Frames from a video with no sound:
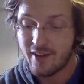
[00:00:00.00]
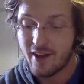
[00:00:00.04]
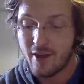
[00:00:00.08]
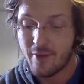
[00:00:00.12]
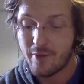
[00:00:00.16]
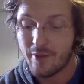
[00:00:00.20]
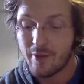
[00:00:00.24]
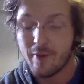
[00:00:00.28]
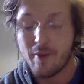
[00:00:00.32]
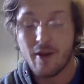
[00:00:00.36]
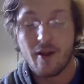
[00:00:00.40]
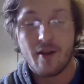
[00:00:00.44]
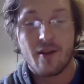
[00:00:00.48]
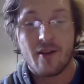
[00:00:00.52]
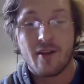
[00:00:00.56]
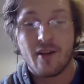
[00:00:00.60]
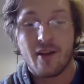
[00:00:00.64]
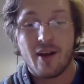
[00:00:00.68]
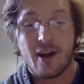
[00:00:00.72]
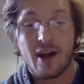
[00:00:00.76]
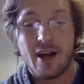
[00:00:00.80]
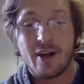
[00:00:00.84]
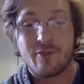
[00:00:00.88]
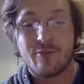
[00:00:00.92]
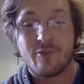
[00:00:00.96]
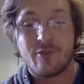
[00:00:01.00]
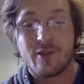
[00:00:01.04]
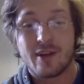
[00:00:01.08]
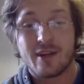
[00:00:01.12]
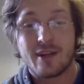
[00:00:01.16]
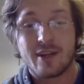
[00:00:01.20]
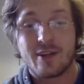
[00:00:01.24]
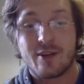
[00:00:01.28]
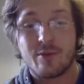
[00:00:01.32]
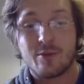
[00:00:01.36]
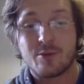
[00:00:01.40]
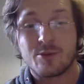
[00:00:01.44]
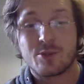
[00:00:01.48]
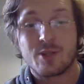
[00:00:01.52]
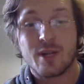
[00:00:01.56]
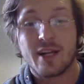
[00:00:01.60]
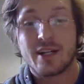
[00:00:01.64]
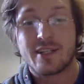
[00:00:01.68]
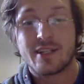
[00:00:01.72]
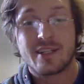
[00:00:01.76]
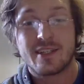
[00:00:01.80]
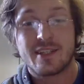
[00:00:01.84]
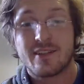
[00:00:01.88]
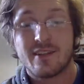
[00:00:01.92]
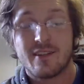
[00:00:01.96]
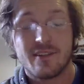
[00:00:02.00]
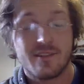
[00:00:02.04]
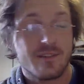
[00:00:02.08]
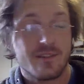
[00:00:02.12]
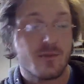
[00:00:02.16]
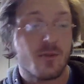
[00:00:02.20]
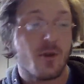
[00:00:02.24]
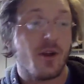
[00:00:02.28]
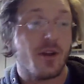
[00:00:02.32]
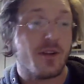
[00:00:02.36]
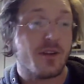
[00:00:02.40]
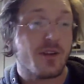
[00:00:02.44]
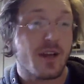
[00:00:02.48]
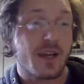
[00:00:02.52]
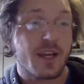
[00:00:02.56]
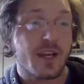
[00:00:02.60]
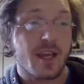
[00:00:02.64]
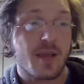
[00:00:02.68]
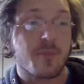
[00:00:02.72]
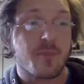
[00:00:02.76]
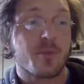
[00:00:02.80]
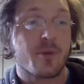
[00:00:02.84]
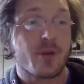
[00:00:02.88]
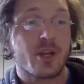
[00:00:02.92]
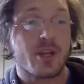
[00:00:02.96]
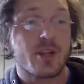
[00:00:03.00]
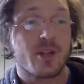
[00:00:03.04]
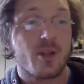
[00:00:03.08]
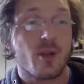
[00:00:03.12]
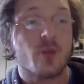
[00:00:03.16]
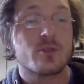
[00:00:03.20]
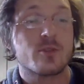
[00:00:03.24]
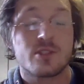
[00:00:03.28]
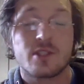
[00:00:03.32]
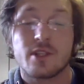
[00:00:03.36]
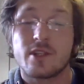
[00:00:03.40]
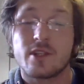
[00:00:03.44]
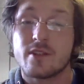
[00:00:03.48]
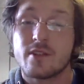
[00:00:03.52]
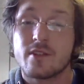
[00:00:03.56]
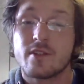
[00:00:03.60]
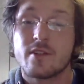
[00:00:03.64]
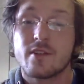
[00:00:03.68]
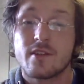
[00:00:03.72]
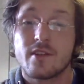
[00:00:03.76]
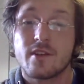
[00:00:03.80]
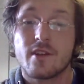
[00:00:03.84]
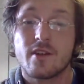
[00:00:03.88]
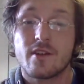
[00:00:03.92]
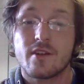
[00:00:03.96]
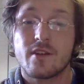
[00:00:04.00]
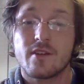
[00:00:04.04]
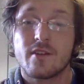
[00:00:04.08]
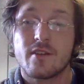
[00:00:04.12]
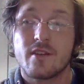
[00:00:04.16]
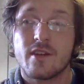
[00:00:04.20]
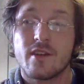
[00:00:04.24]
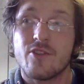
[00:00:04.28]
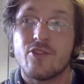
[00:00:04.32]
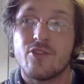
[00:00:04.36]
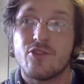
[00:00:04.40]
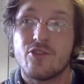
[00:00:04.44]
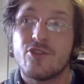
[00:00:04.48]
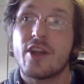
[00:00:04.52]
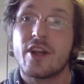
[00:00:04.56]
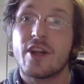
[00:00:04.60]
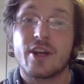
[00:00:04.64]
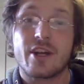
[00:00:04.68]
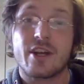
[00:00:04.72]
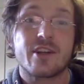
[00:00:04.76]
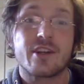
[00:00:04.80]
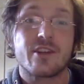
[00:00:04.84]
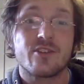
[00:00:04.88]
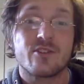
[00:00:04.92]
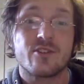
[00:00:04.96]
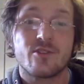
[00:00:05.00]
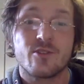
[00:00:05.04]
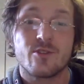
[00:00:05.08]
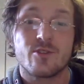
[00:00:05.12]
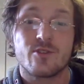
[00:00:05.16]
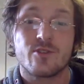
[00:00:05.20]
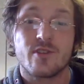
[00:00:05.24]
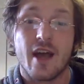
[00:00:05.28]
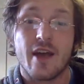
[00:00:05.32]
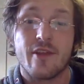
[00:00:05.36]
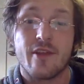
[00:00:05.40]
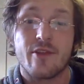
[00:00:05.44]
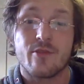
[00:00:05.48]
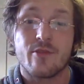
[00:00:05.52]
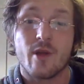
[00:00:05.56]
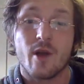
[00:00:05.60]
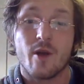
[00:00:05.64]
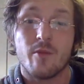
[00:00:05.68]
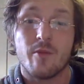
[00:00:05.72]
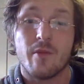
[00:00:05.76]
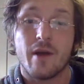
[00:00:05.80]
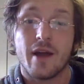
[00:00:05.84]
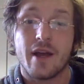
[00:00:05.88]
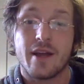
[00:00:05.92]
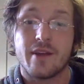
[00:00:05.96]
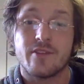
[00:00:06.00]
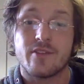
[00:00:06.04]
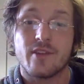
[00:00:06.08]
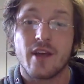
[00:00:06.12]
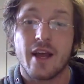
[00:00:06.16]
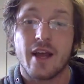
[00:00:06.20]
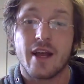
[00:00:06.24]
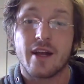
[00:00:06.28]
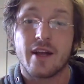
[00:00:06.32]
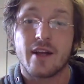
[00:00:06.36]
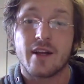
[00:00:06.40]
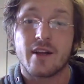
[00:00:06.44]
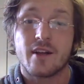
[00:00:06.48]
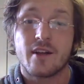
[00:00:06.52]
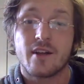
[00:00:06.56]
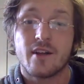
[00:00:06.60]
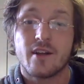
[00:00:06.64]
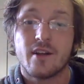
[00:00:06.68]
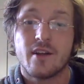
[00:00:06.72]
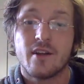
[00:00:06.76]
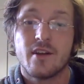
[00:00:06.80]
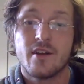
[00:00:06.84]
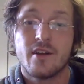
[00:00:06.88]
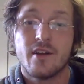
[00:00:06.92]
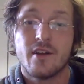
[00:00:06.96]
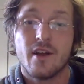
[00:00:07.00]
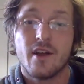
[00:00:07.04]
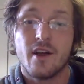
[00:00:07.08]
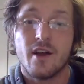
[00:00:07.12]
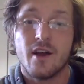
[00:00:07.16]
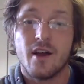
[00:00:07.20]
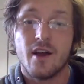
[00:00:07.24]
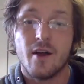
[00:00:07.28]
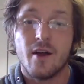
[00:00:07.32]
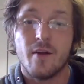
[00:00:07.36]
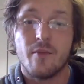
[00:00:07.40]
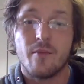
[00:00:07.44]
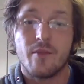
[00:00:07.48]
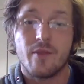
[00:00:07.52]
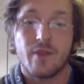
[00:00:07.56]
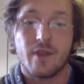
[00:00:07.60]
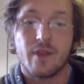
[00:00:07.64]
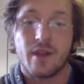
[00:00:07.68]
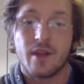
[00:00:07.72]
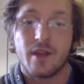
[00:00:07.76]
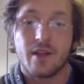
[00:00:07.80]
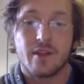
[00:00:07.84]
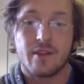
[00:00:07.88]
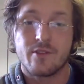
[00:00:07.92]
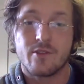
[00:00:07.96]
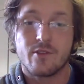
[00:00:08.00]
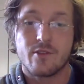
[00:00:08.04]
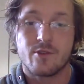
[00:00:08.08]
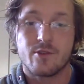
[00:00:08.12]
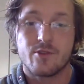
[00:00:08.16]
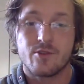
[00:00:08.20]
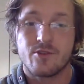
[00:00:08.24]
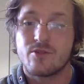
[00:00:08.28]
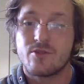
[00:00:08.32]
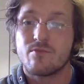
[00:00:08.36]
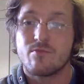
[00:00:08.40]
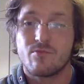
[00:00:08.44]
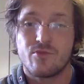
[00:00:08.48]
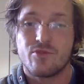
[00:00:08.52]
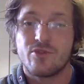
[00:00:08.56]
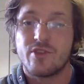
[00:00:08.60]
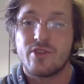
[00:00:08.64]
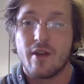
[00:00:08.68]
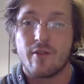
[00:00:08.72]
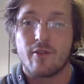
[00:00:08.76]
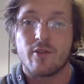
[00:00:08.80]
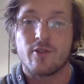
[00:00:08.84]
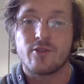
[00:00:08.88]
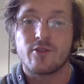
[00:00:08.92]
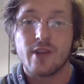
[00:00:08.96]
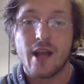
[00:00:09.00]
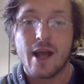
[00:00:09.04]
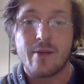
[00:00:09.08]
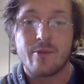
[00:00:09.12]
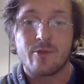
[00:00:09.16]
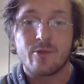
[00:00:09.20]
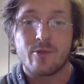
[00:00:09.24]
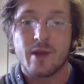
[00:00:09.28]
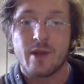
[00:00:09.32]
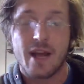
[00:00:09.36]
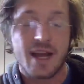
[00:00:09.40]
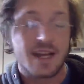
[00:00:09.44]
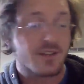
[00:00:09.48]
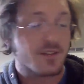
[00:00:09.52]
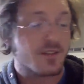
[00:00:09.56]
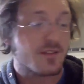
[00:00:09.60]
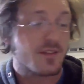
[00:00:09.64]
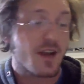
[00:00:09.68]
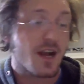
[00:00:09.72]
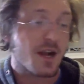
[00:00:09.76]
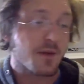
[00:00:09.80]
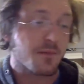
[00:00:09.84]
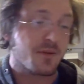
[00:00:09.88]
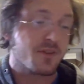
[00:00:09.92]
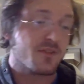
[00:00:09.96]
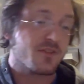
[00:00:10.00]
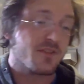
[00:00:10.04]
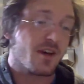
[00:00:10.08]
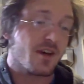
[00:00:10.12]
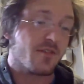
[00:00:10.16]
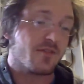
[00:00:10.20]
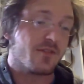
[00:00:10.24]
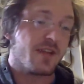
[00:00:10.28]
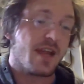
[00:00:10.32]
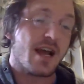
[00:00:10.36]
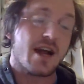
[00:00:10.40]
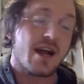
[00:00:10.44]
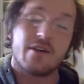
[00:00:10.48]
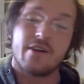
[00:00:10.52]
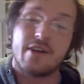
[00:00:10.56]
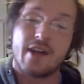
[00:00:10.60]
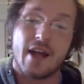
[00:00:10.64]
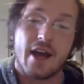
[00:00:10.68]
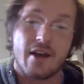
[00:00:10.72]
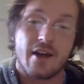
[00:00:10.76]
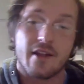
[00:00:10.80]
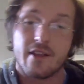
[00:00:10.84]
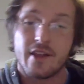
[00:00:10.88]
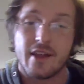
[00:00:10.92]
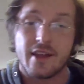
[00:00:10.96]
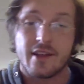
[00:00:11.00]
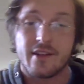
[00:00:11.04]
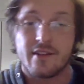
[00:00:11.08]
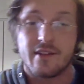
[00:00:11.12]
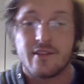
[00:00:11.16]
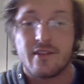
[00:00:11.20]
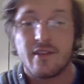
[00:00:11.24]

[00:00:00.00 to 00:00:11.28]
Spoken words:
I mean, I fucking almost tried. Well, I came pretty close to considering suicide throughout my entire thing. There's several times where I had to talk myself down. Not like